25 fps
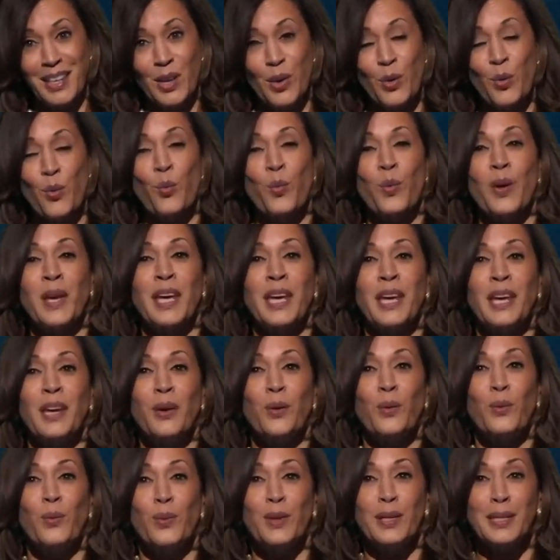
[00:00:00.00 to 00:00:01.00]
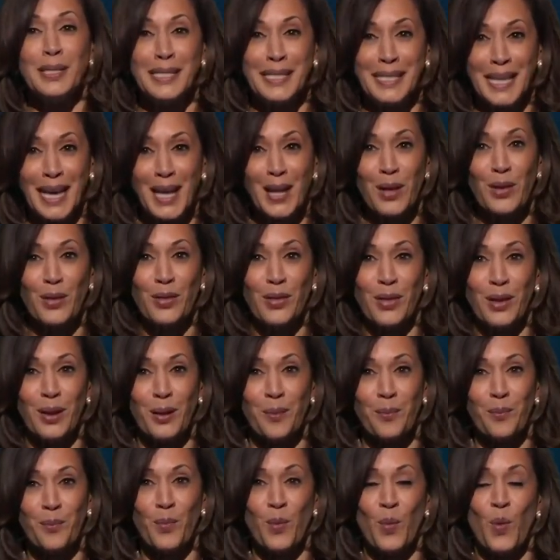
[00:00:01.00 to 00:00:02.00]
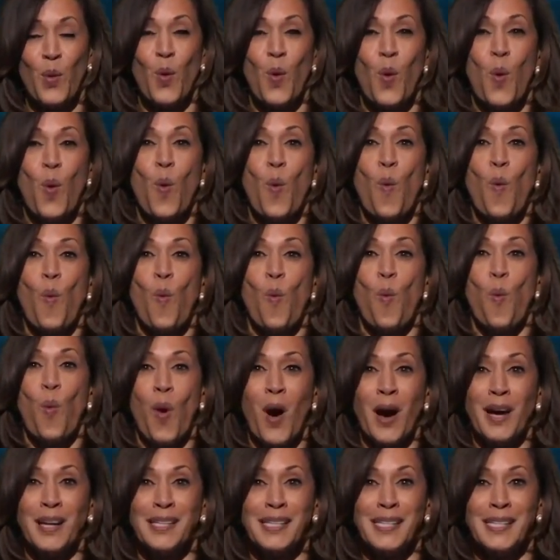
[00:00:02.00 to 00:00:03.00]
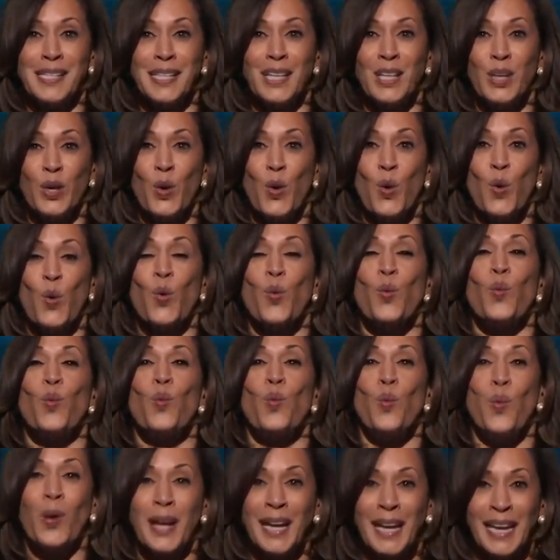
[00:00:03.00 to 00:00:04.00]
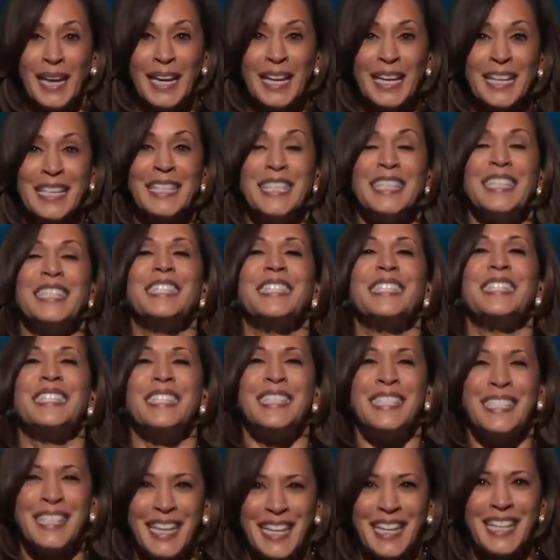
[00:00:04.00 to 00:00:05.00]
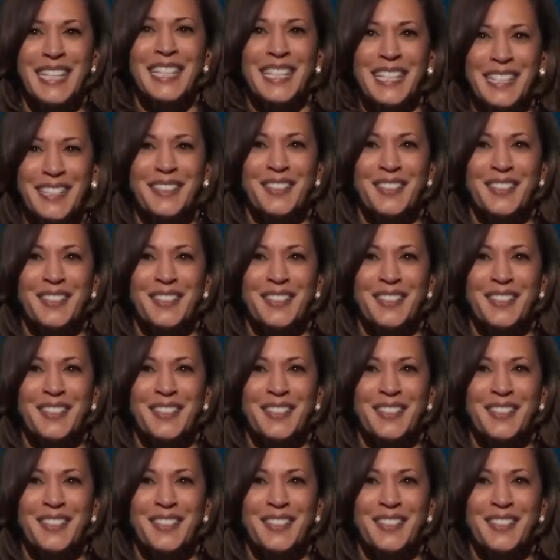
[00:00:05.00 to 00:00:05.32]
we will tell them what we did.